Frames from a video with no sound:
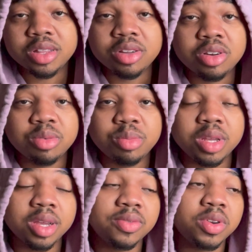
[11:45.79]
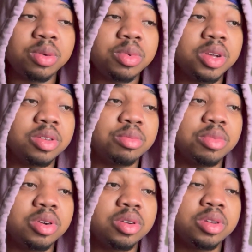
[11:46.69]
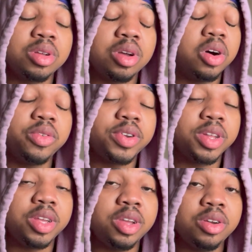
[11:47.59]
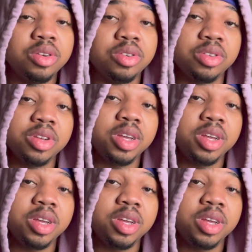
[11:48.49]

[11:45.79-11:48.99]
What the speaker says: Thug be giving them niggas, bruh, over the years.